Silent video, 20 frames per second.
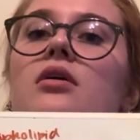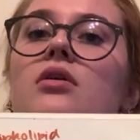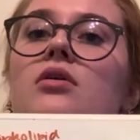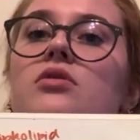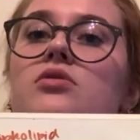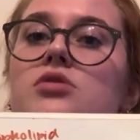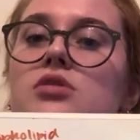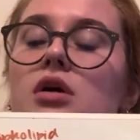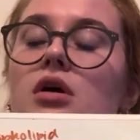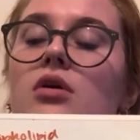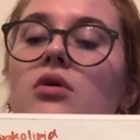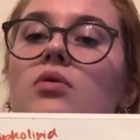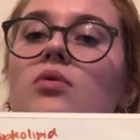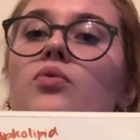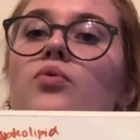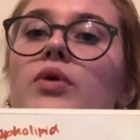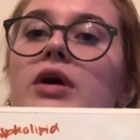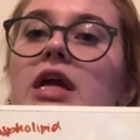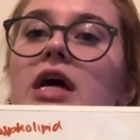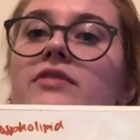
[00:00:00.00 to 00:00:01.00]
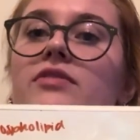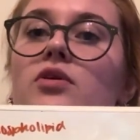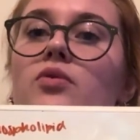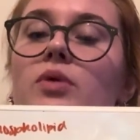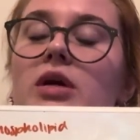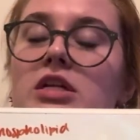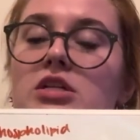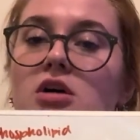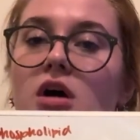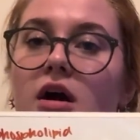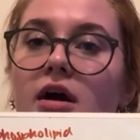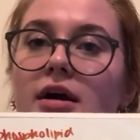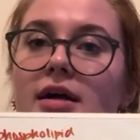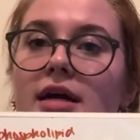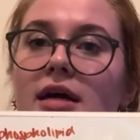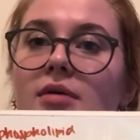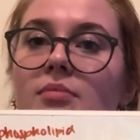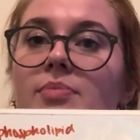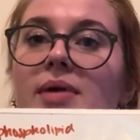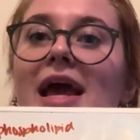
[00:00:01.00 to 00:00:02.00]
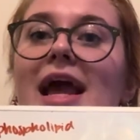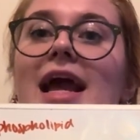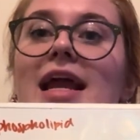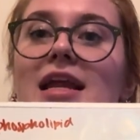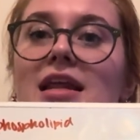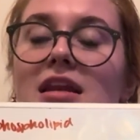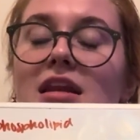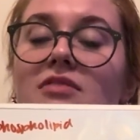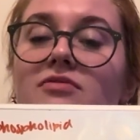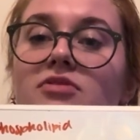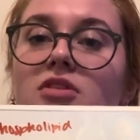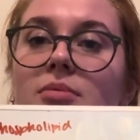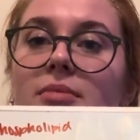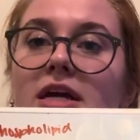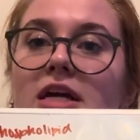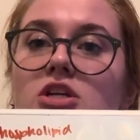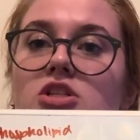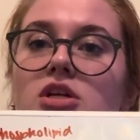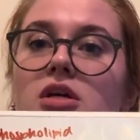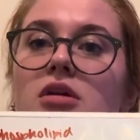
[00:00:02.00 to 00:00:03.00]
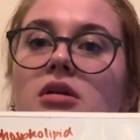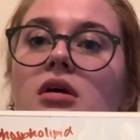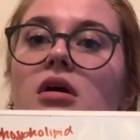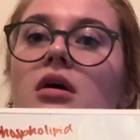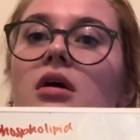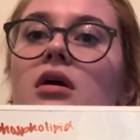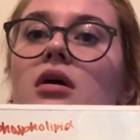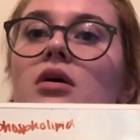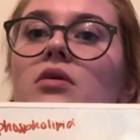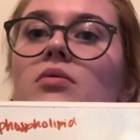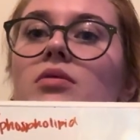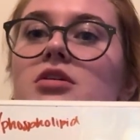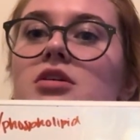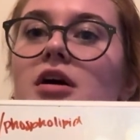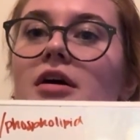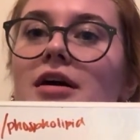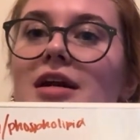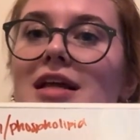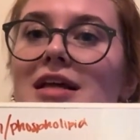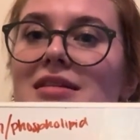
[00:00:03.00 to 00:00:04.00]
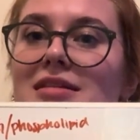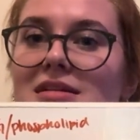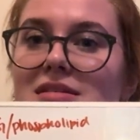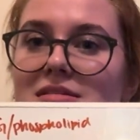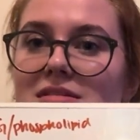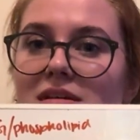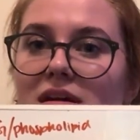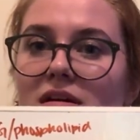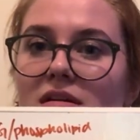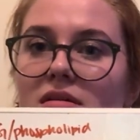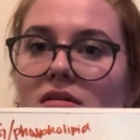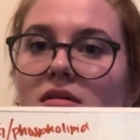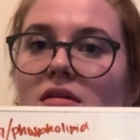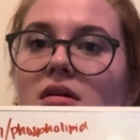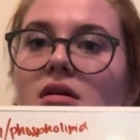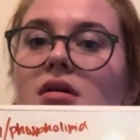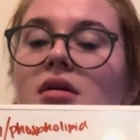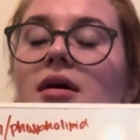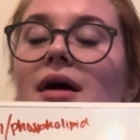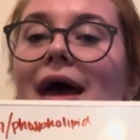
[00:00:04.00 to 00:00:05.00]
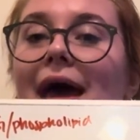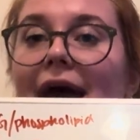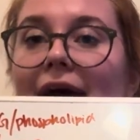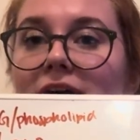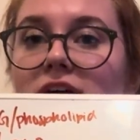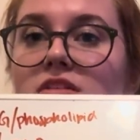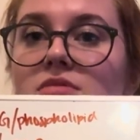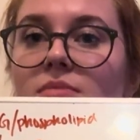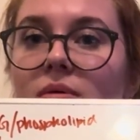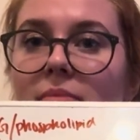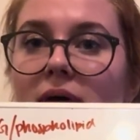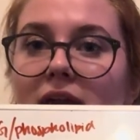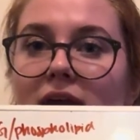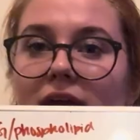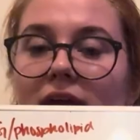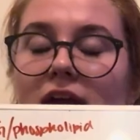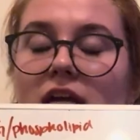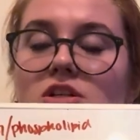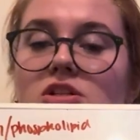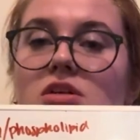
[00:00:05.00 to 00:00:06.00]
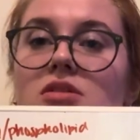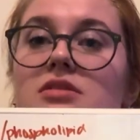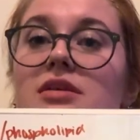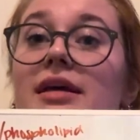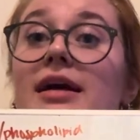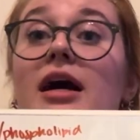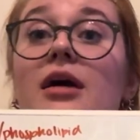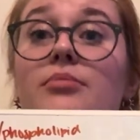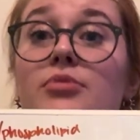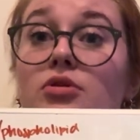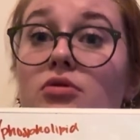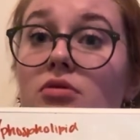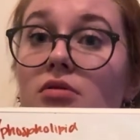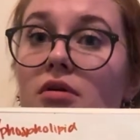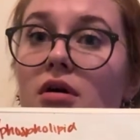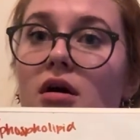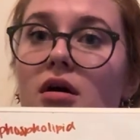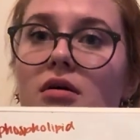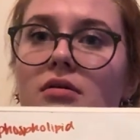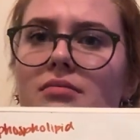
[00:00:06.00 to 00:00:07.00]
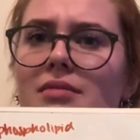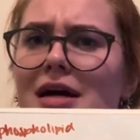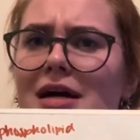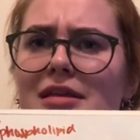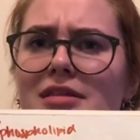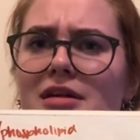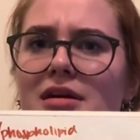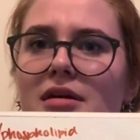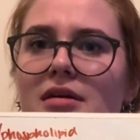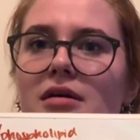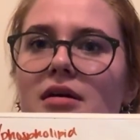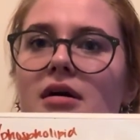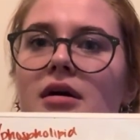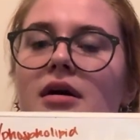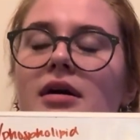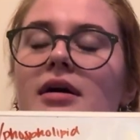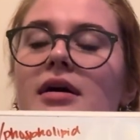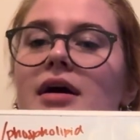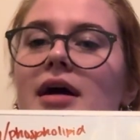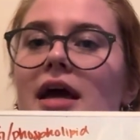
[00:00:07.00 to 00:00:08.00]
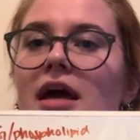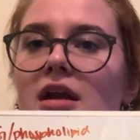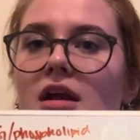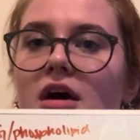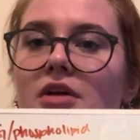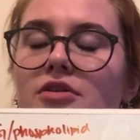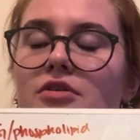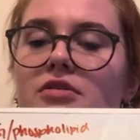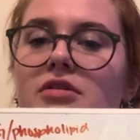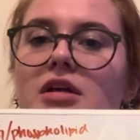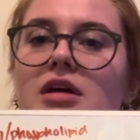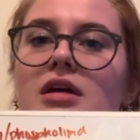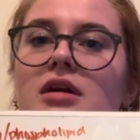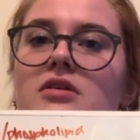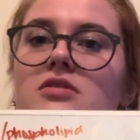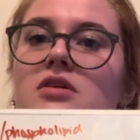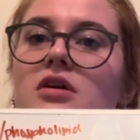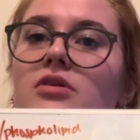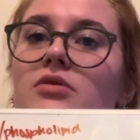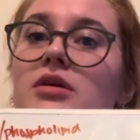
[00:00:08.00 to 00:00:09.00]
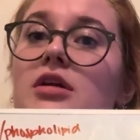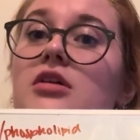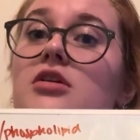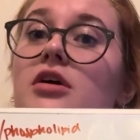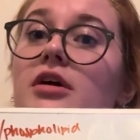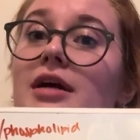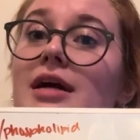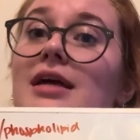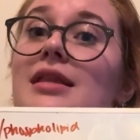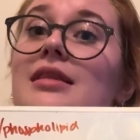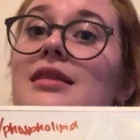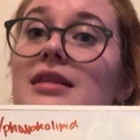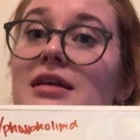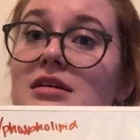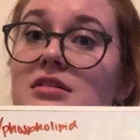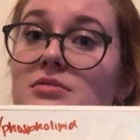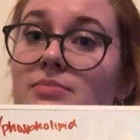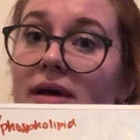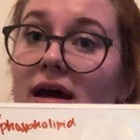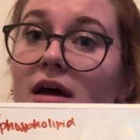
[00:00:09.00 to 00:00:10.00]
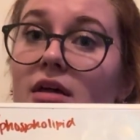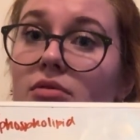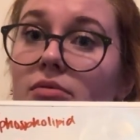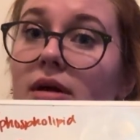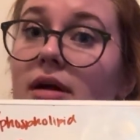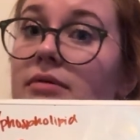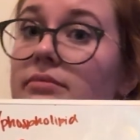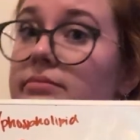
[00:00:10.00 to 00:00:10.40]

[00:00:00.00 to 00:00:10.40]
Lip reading: So whenever we target pain and inflammation, we're targeting this side. Asthma medications like albuterol, I think, and other things are going to target this pathway.